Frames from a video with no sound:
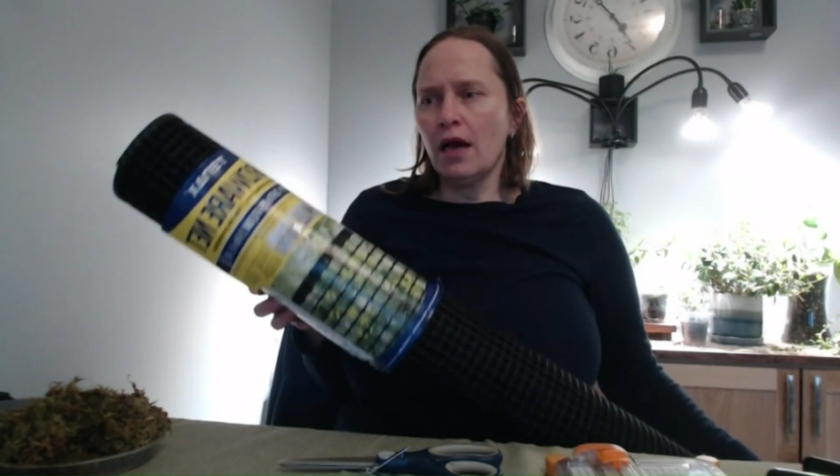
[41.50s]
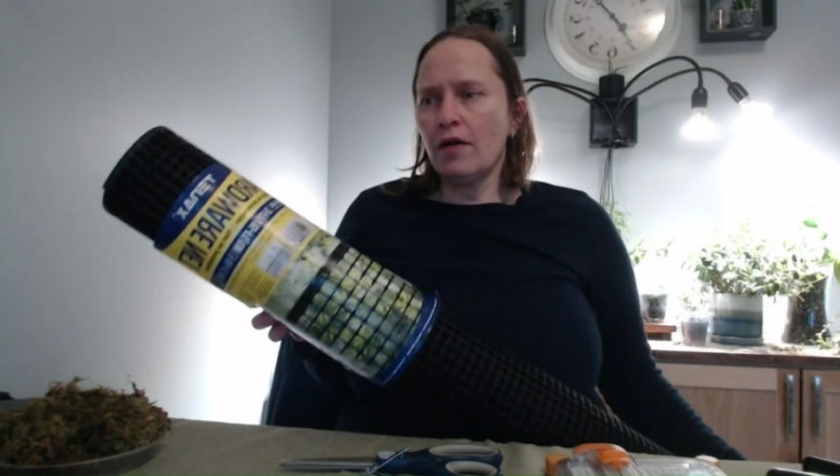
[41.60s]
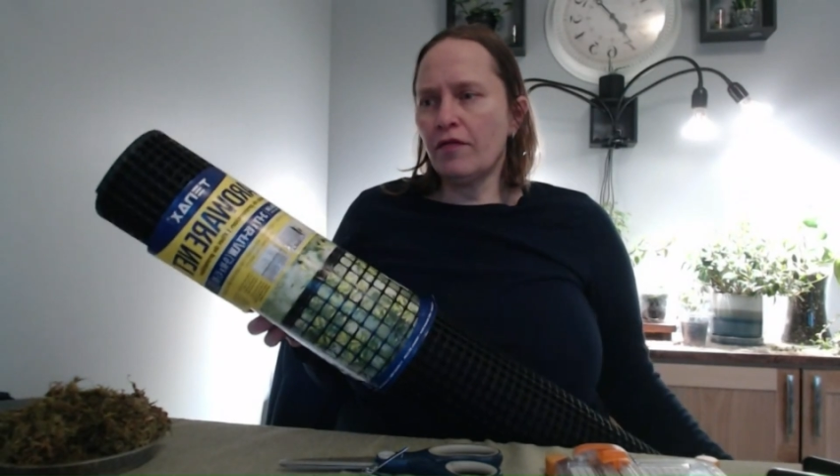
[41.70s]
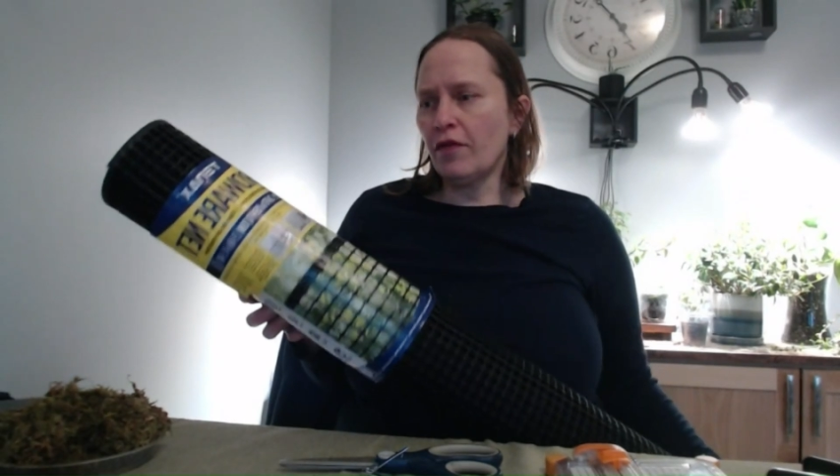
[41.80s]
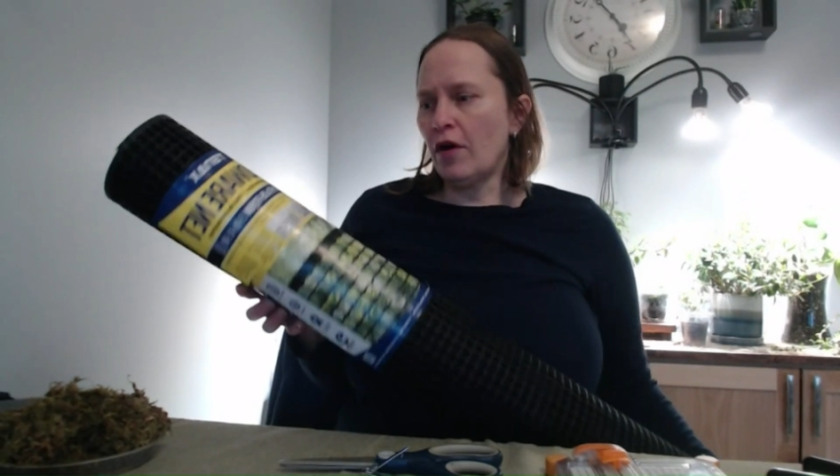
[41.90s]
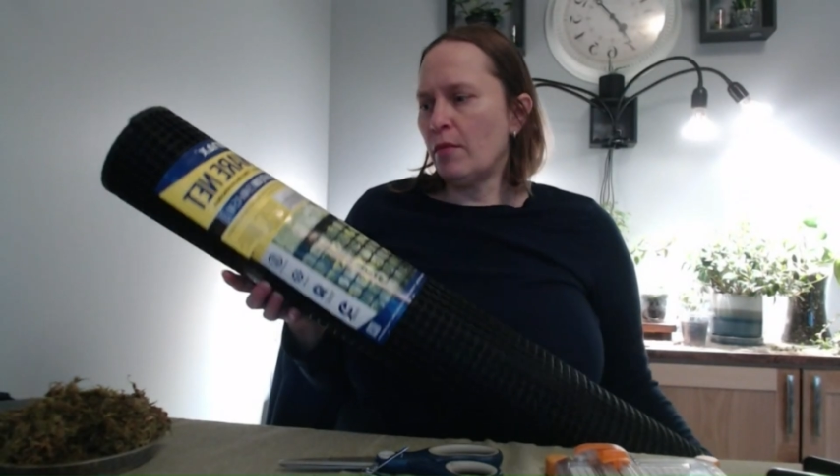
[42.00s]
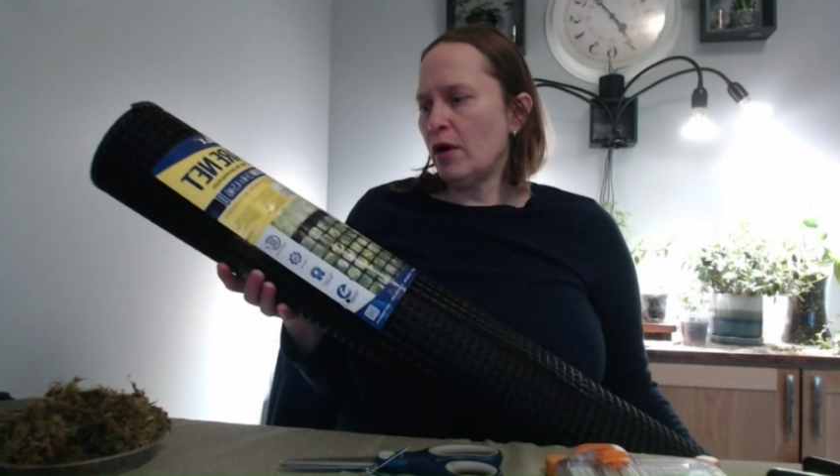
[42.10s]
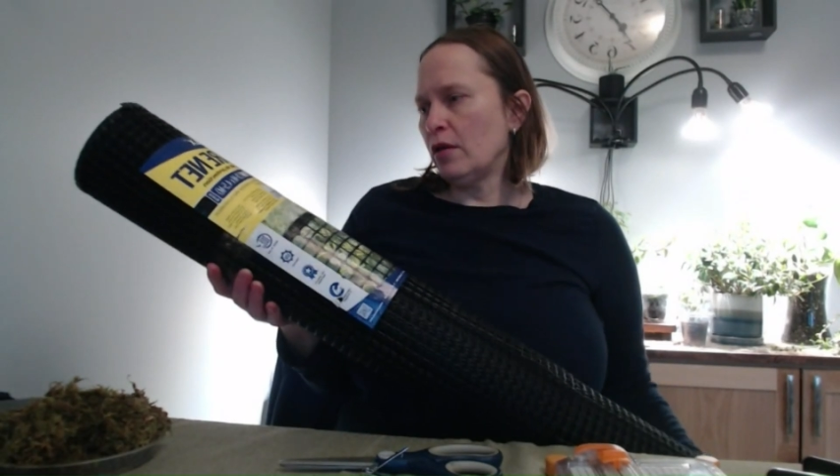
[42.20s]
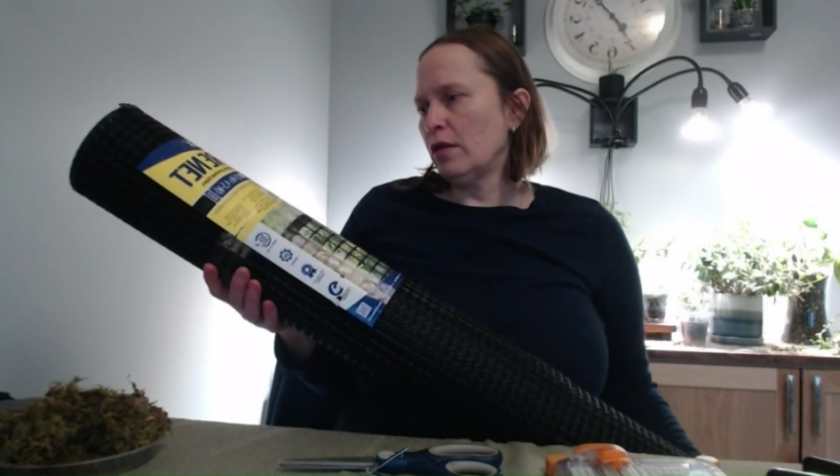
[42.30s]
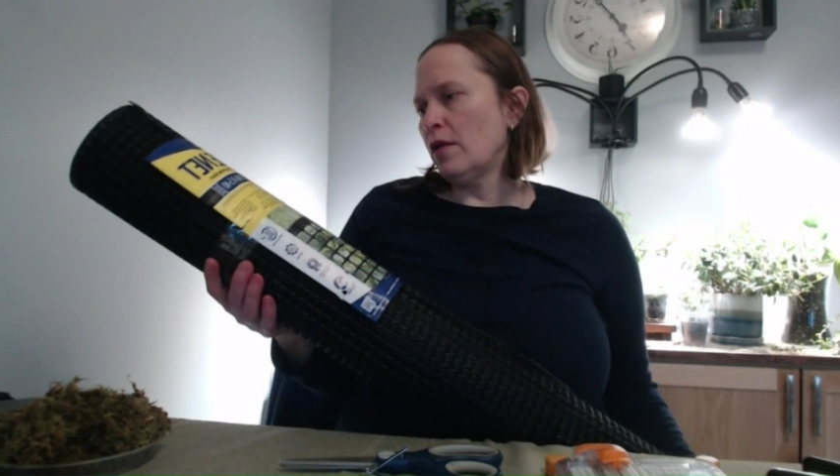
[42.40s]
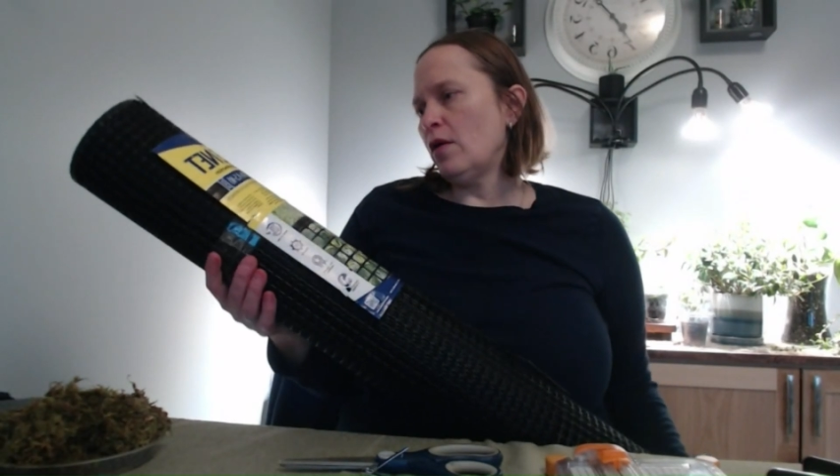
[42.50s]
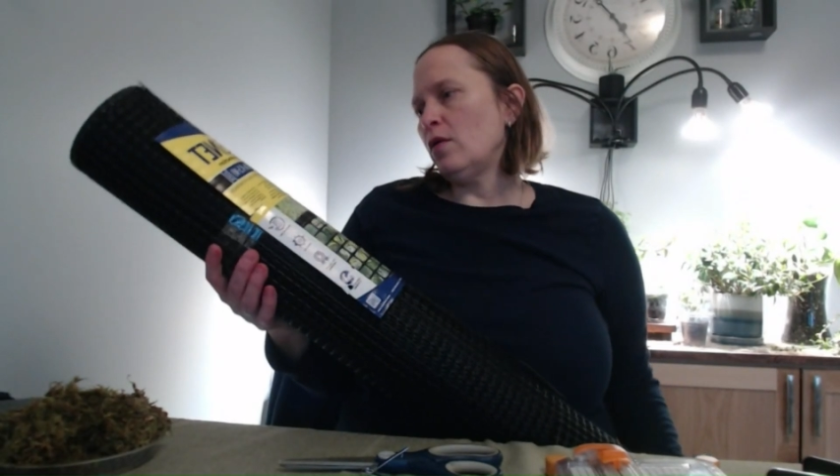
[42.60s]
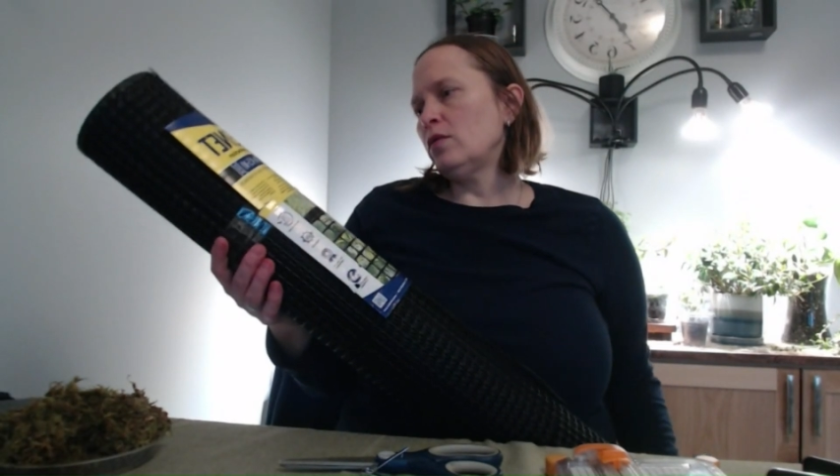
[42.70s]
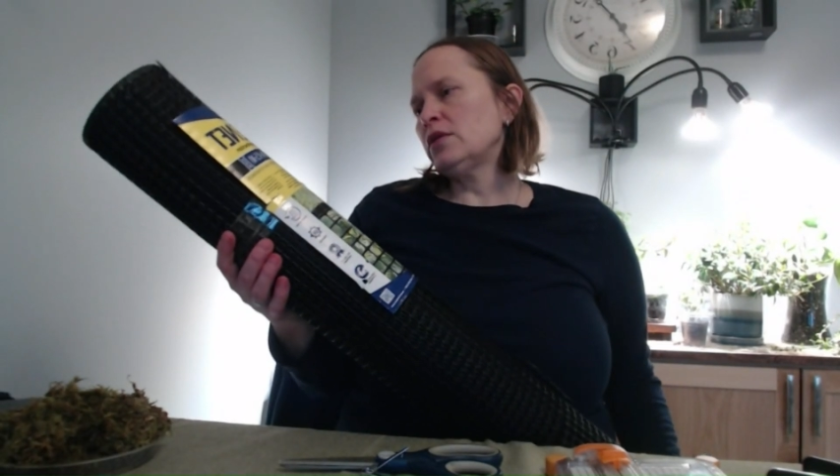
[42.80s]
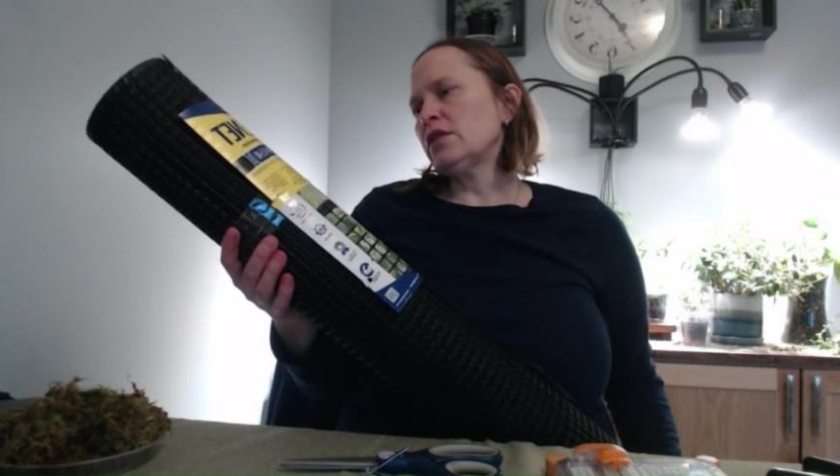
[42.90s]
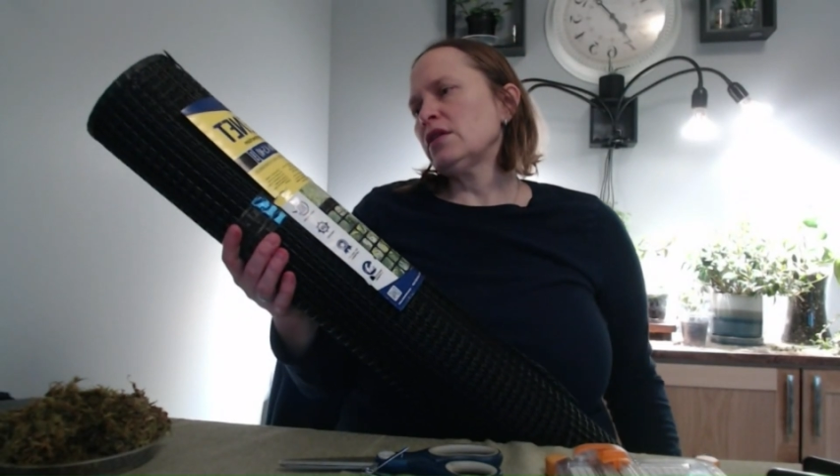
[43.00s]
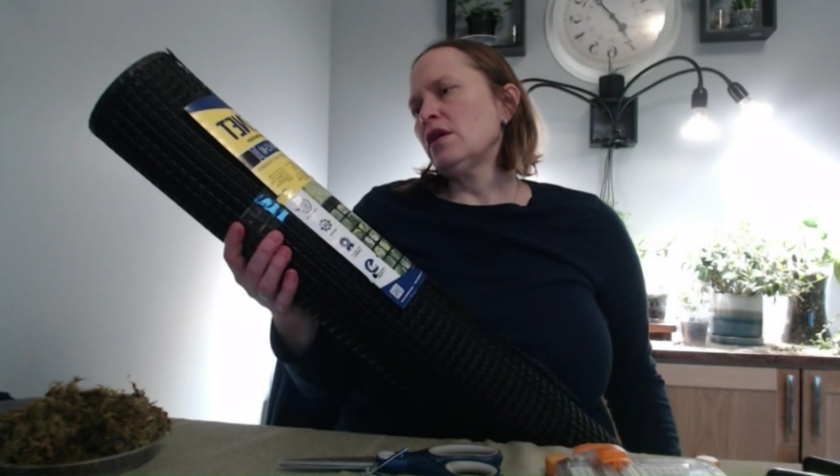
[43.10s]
from Lowe's,